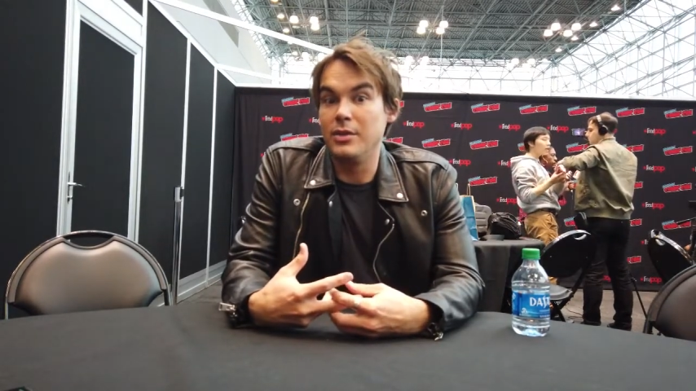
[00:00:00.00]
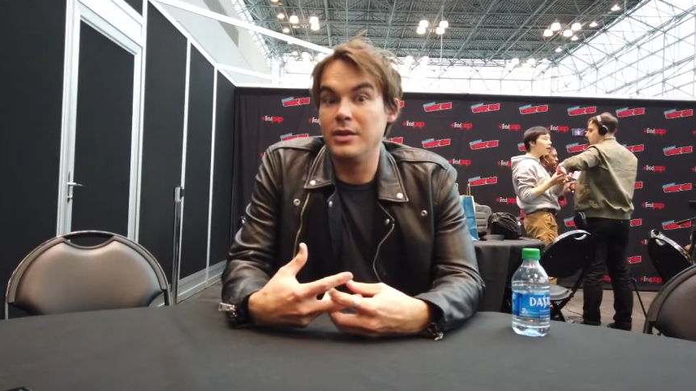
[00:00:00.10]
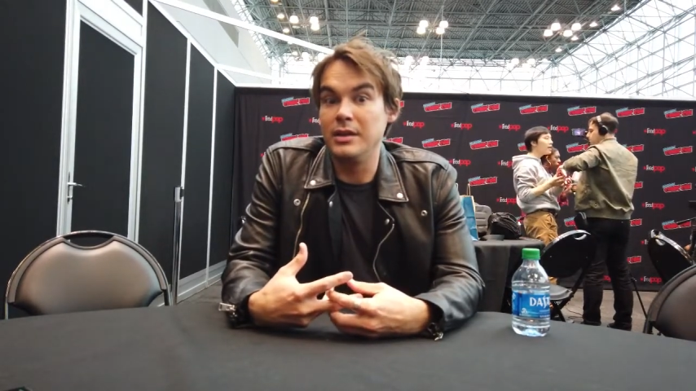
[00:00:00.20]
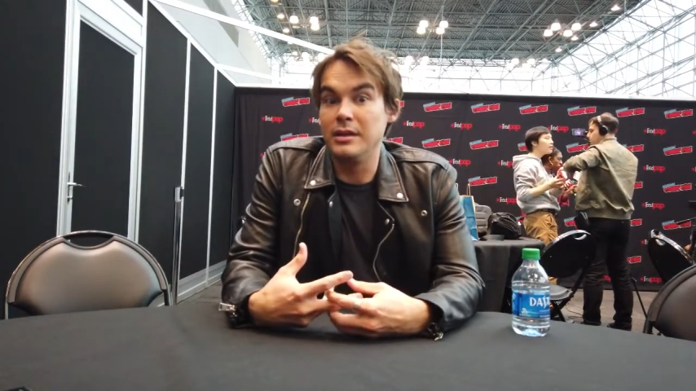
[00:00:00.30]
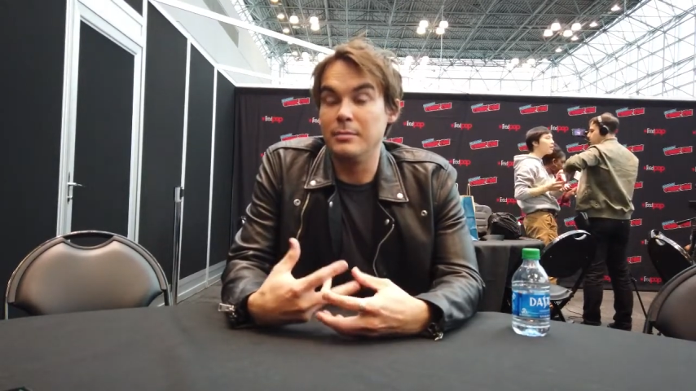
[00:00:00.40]

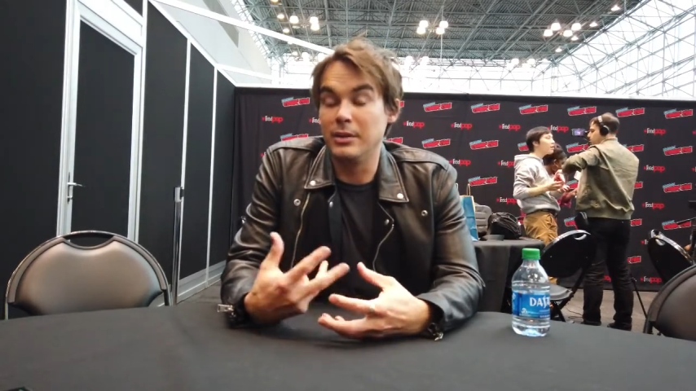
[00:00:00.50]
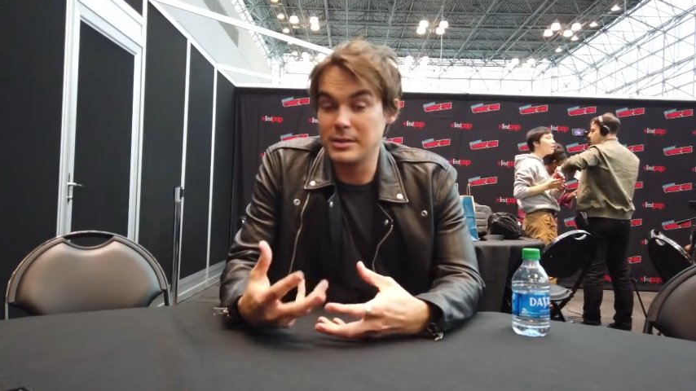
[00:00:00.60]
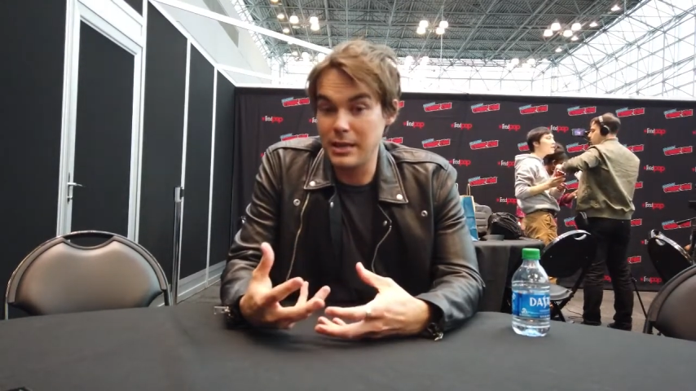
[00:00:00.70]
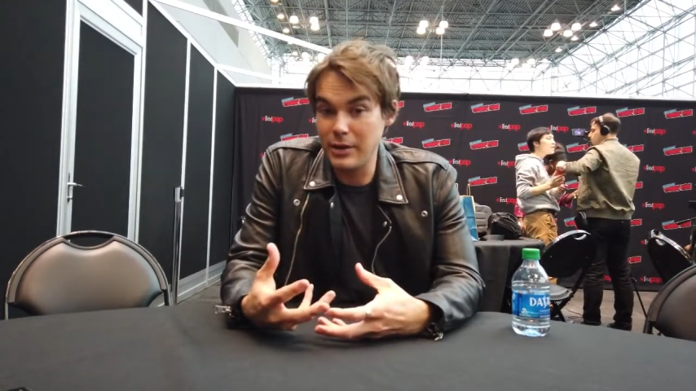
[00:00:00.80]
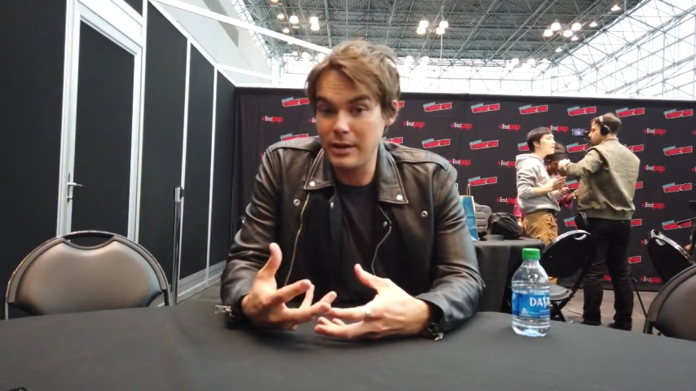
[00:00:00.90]
the
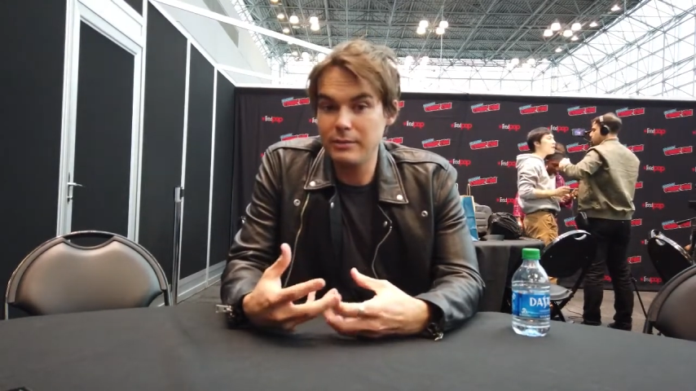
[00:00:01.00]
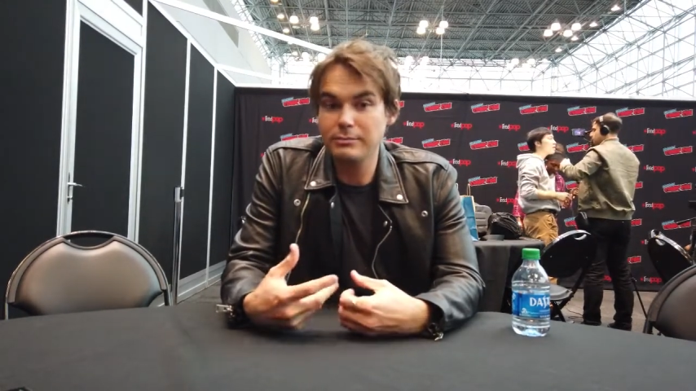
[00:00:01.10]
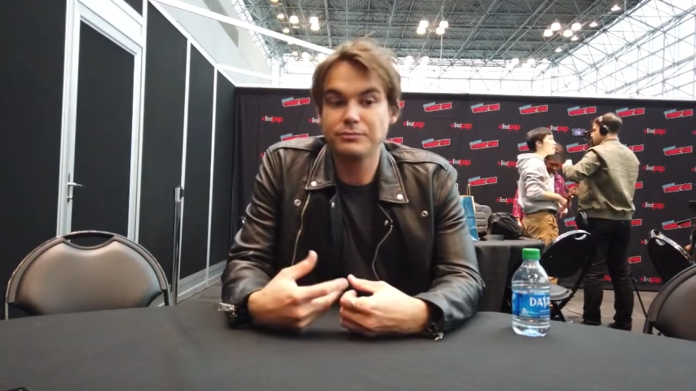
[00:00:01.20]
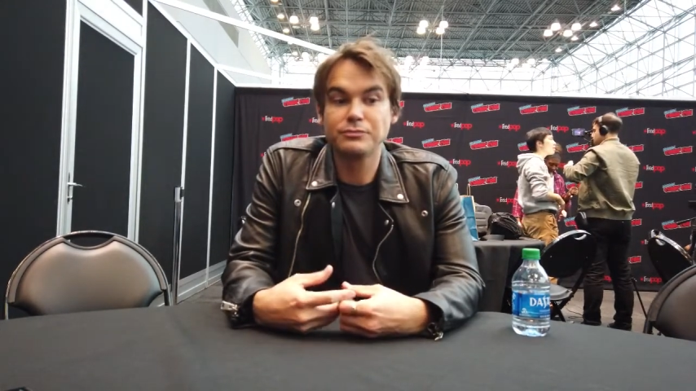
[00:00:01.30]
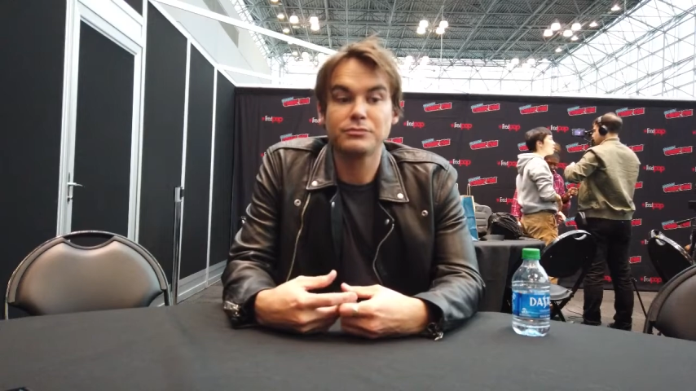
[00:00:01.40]
military,
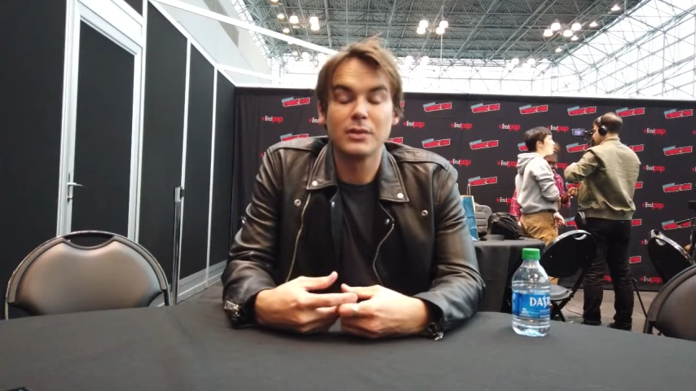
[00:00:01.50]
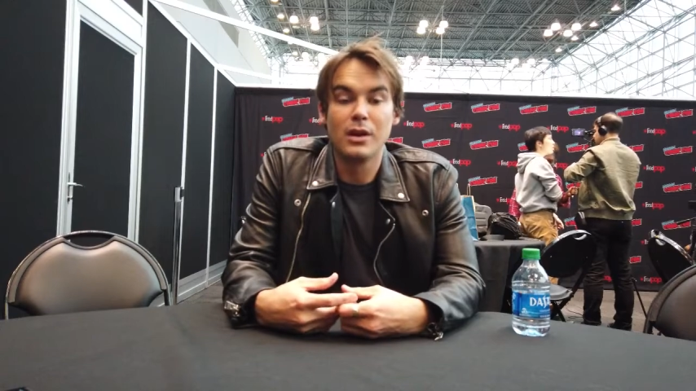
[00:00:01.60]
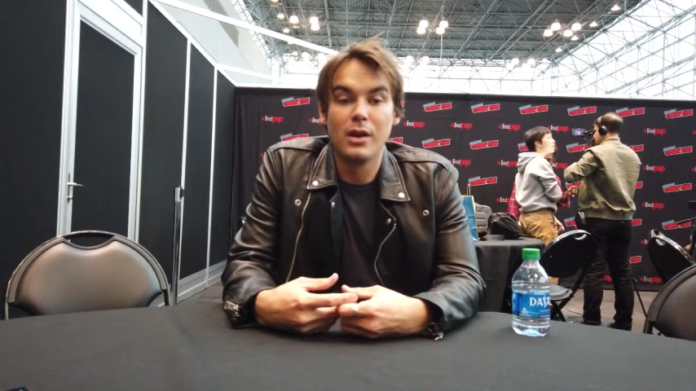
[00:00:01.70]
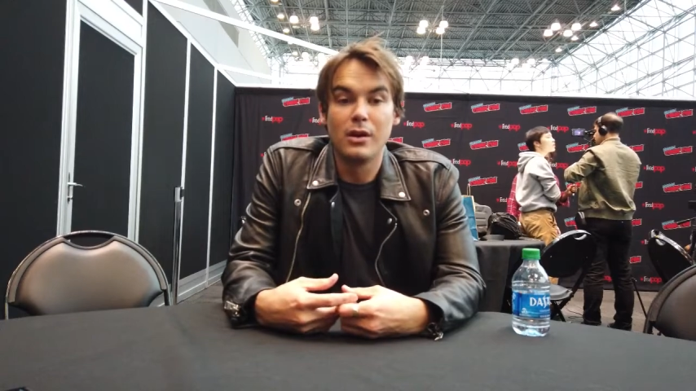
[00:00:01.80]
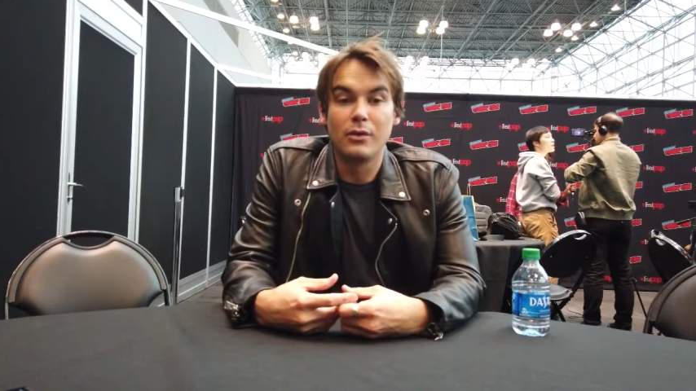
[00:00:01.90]

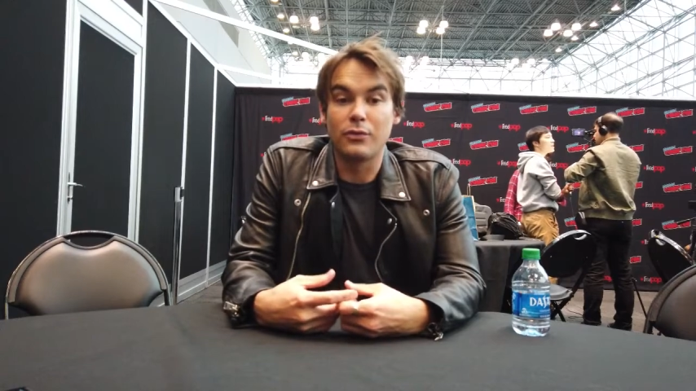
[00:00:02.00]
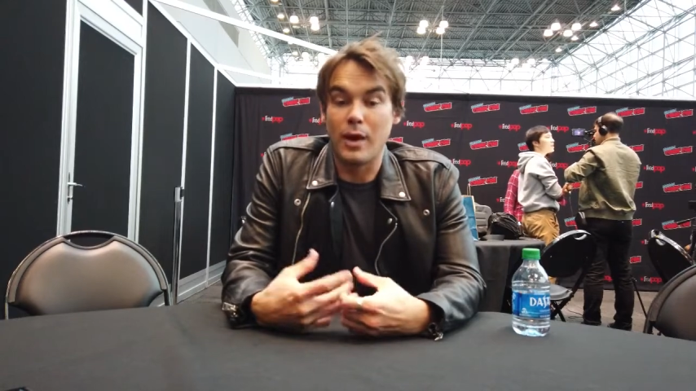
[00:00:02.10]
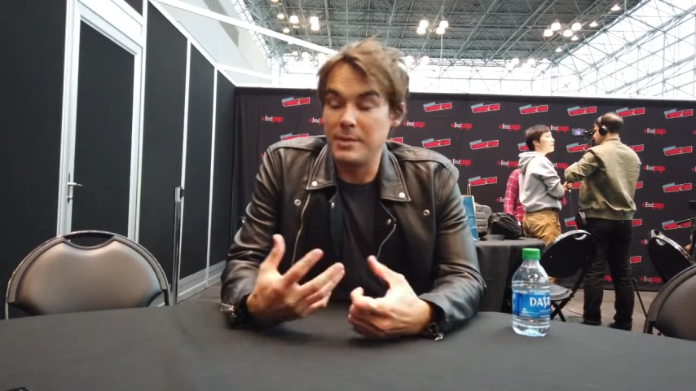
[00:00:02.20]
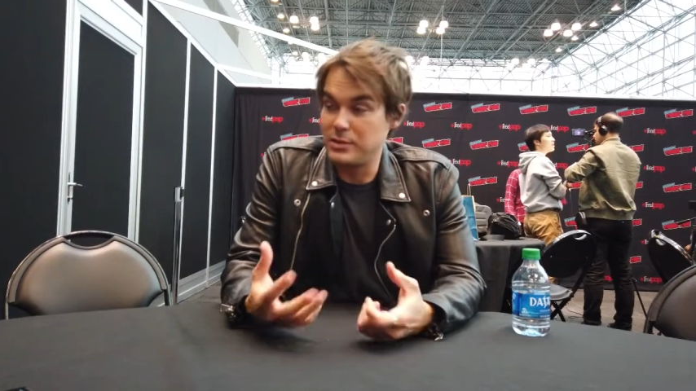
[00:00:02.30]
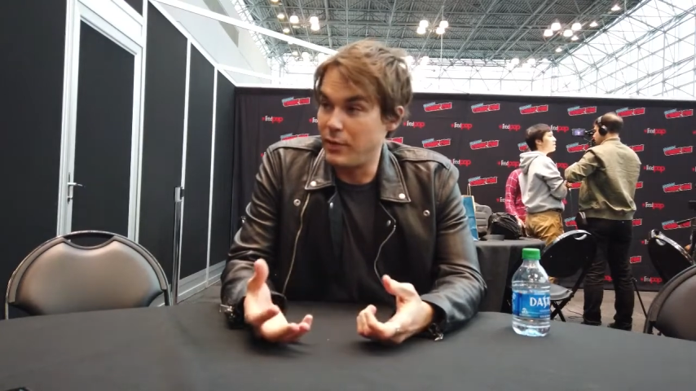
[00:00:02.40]

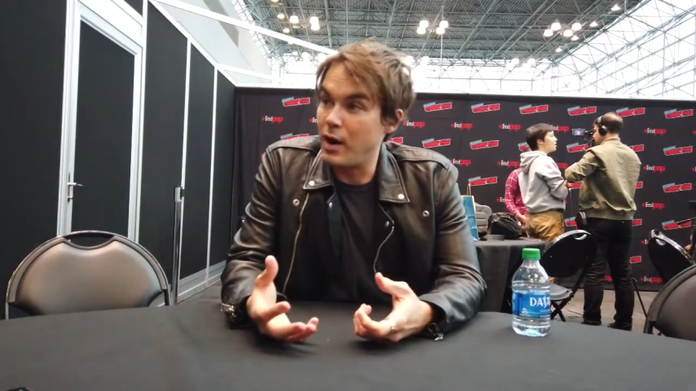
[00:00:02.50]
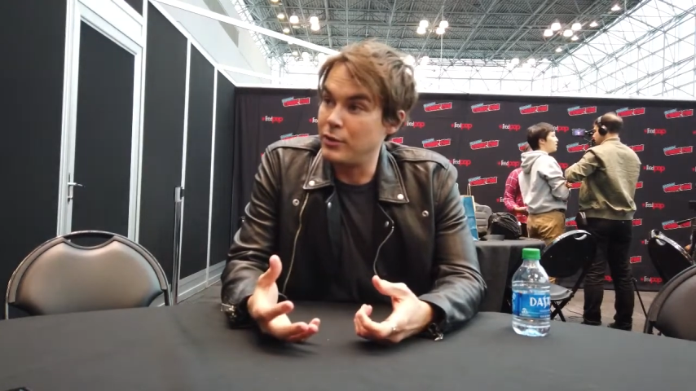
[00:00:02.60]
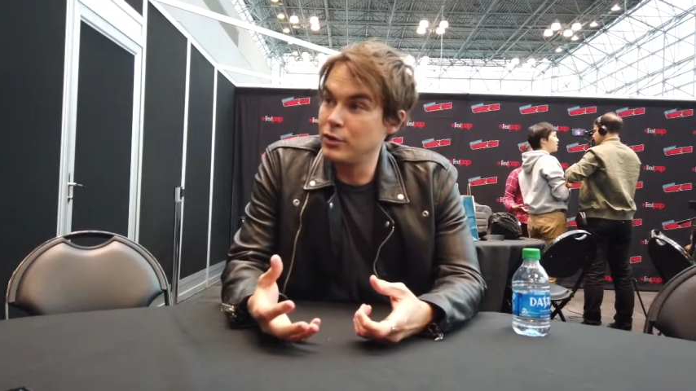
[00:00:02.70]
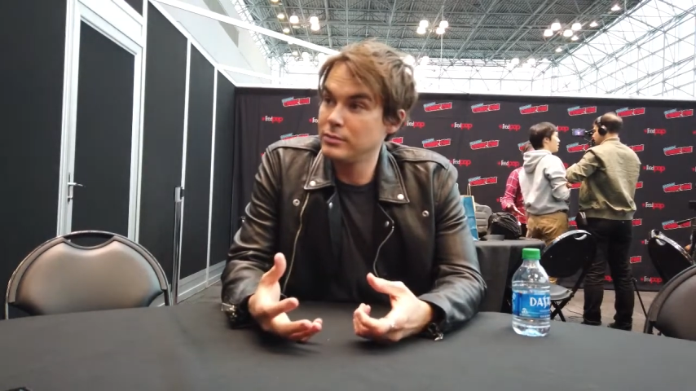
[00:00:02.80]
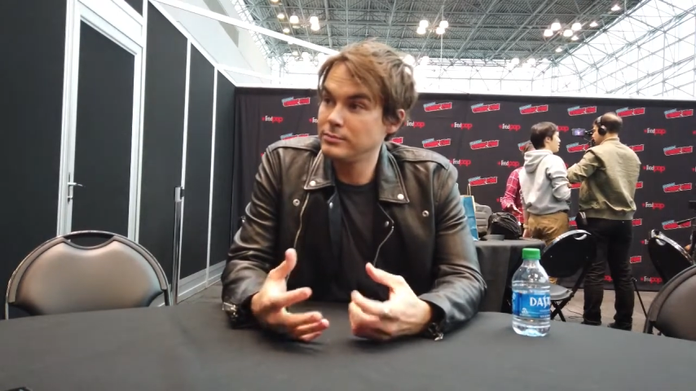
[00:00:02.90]
from his father.